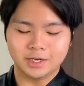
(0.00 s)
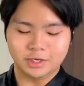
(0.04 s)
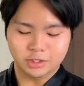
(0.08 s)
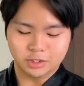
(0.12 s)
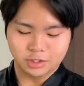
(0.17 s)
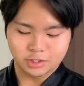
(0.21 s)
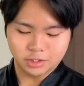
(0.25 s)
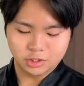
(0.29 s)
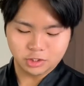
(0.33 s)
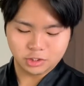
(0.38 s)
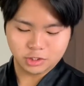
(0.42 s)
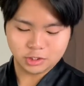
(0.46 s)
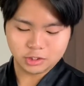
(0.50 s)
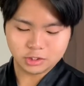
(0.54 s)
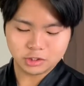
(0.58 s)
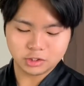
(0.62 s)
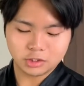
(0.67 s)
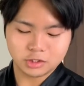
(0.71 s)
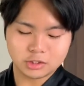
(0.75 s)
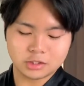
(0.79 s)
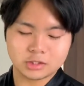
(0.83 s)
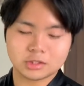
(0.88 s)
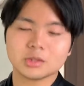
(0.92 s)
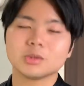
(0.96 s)
I just
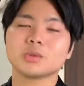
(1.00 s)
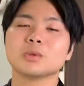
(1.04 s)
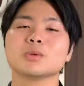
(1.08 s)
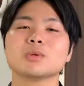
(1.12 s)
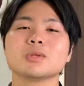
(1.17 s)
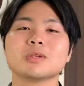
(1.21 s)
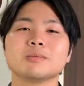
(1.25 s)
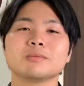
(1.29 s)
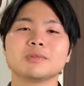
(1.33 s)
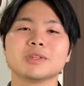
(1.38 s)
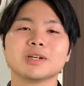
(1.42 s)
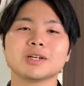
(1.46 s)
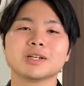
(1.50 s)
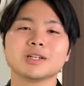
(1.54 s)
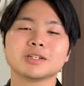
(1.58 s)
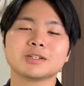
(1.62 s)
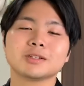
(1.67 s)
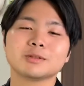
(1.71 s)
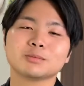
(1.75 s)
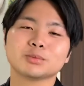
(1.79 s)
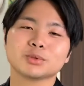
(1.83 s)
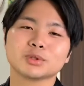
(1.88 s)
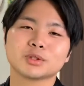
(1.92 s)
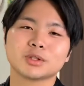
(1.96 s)
changed into something a
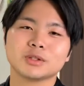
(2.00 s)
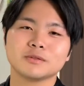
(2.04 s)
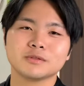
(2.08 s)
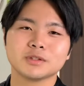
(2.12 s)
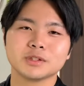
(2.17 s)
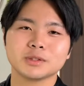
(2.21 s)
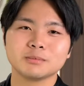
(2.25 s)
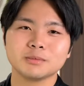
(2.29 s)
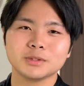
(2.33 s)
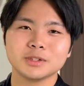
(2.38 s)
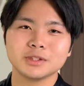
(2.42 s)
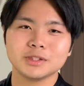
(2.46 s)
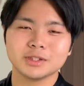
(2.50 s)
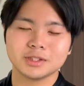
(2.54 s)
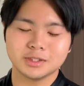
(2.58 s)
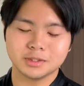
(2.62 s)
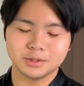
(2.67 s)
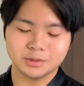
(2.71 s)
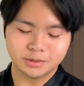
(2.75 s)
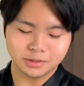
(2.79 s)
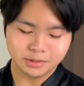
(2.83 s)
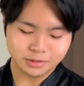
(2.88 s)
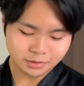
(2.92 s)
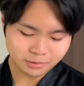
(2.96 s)
little more comfortable,
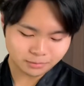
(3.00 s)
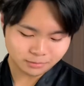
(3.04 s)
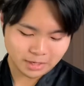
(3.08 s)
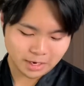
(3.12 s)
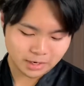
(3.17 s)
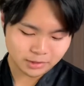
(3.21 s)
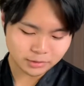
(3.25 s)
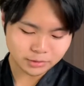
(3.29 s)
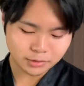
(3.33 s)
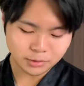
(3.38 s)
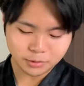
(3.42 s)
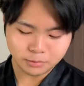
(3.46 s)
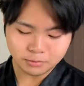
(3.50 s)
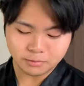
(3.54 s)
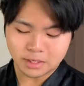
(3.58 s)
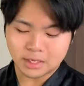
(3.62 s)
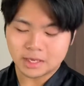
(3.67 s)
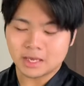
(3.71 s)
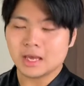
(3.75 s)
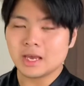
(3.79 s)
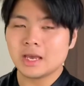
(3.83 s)
into a little black robe,